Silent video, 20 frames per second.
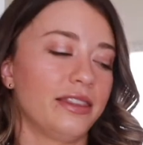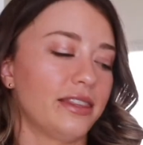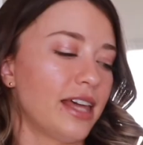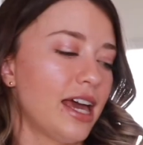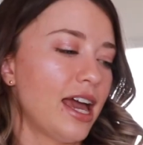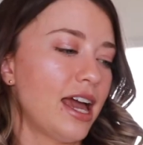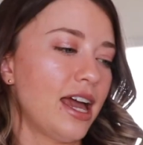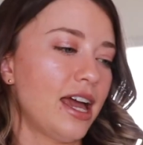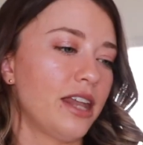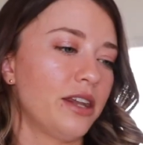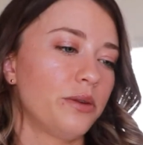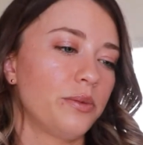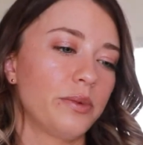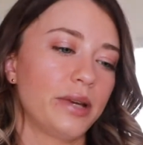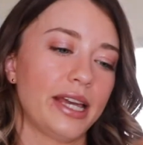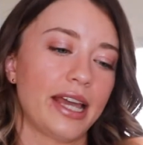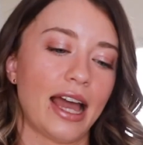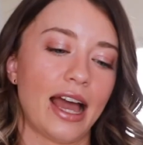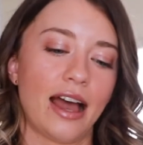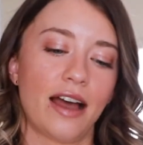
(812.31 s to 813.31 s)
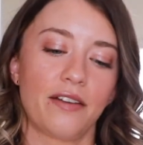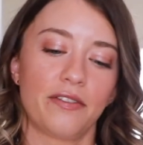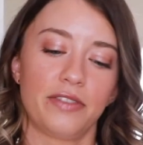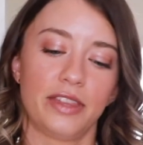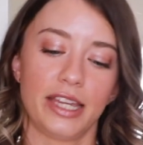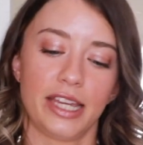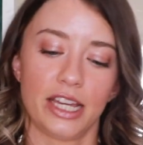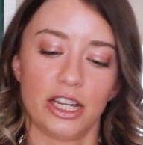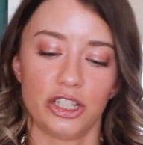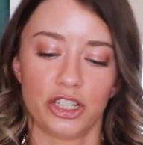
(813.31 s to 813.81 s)
then we have
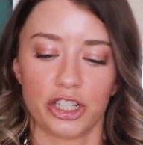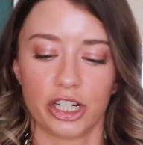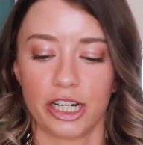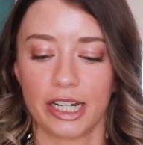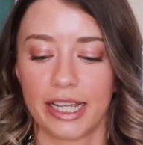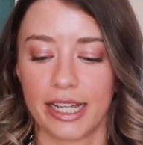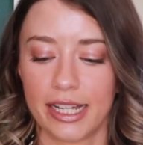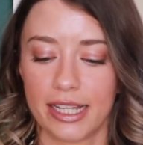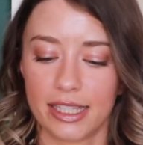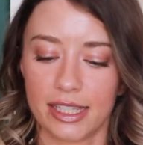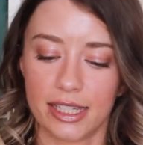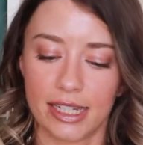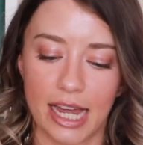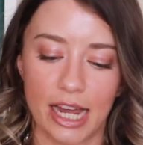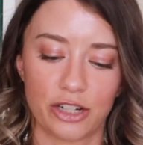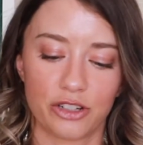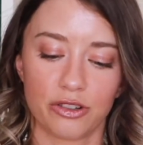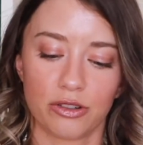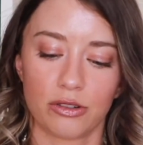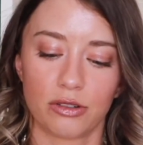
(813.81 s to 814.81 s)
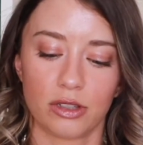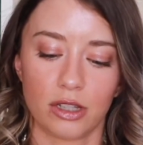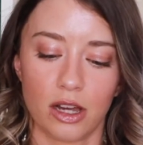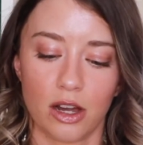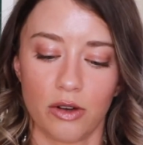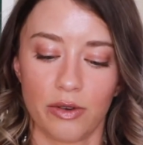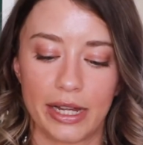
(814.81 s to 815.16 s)
the Jergens Natural Glow